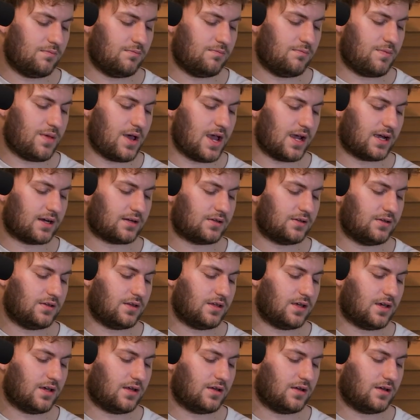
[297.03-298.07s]
back to
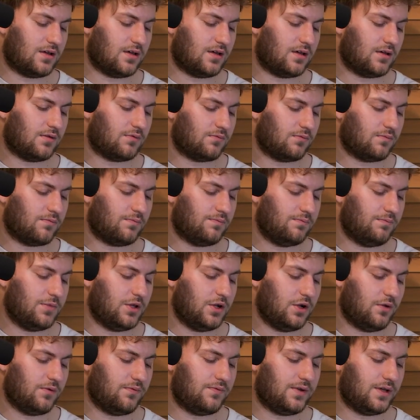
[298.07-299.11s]
that
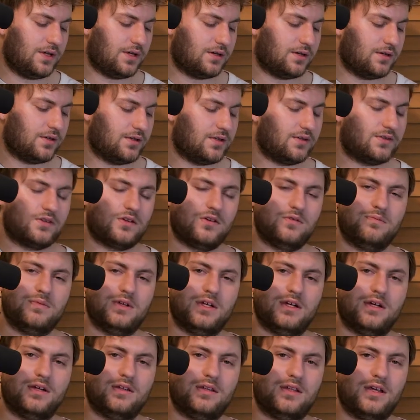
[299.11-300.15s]
middle finger that's going to
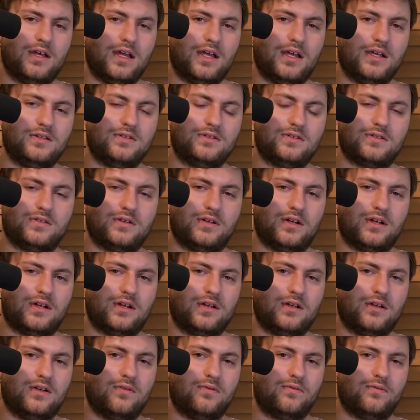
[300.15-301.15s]
be on the A string